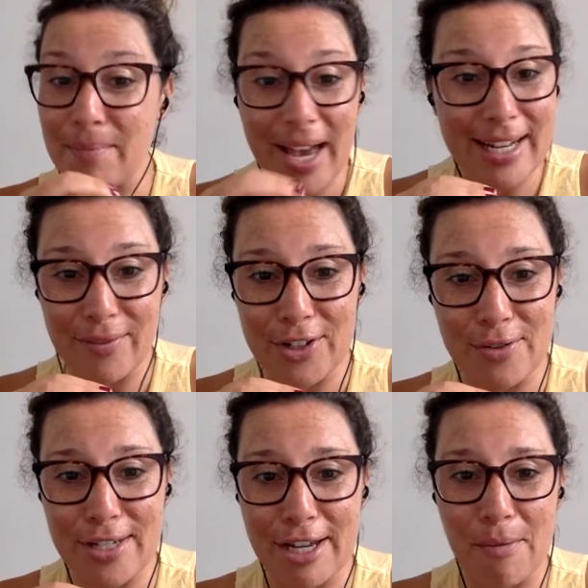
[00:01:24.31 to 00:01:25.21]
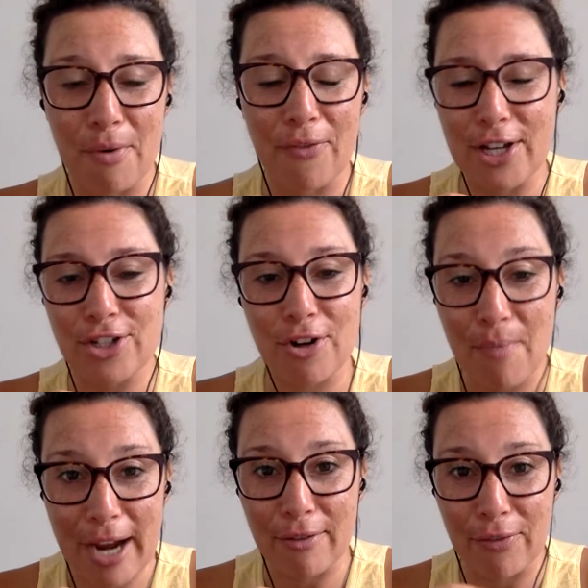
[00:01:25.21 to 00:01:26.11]
I'm not even using a professional
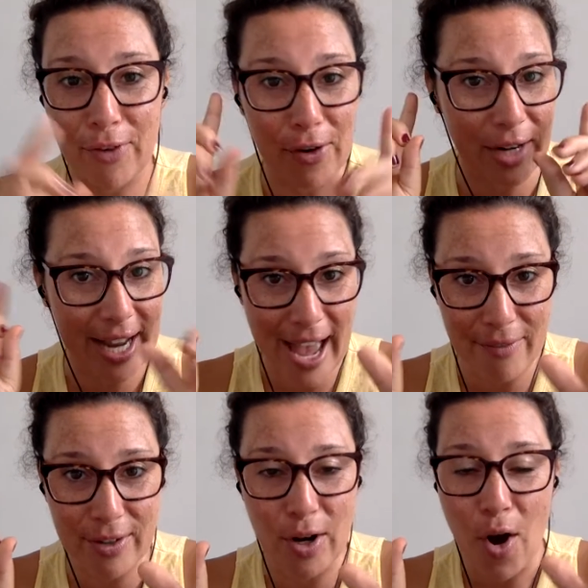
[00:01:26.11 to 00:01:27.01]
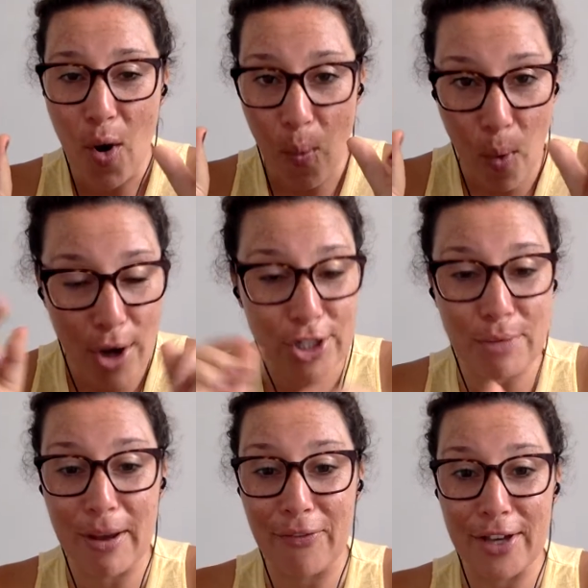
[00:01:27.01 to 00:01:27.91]
microphone. I haven't washed
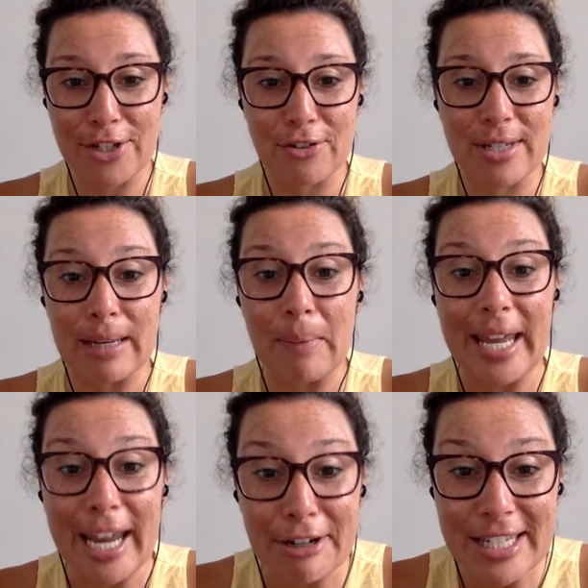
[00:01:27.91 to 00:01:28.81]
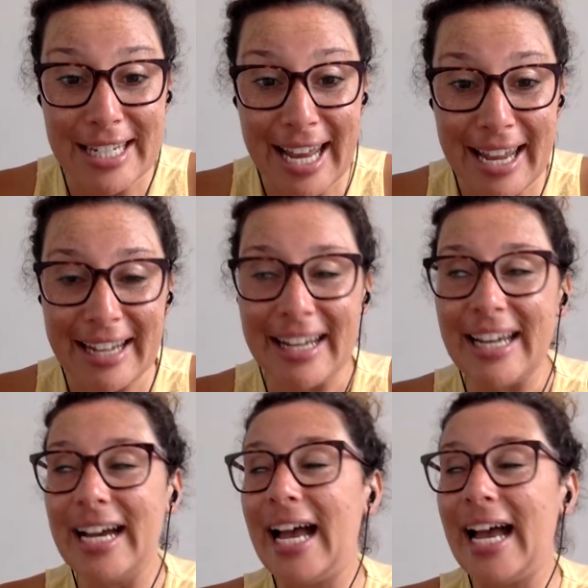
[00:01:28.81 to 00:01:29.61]
my face or done my hair today.